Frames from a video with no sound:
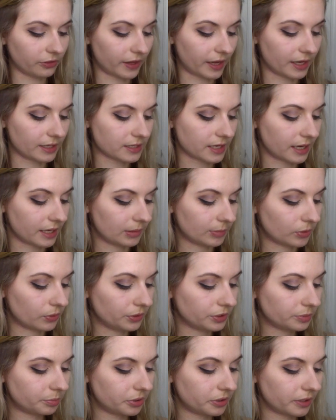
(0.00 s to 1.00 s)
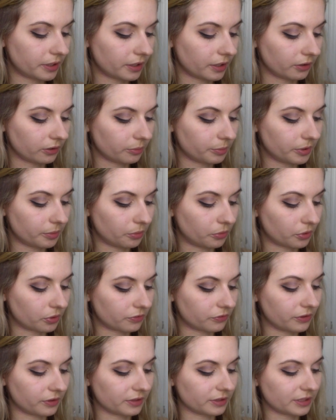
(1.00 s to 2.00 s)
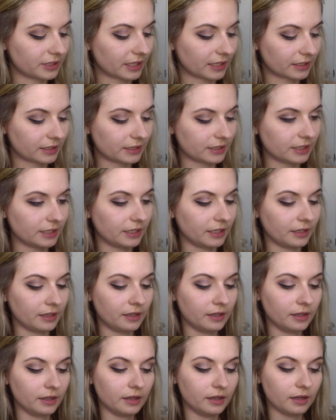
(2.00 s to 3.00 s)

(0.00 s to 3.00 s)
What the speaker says: that, I'm going to put on a little bit more of the sexy